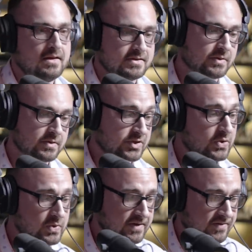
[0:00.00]
So there's
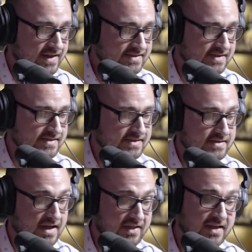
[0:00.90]
two different
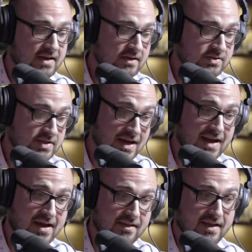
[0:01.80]
instances. I think she
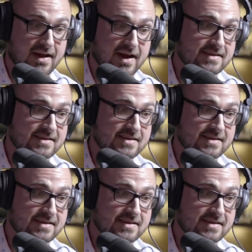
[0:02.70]
got out of that.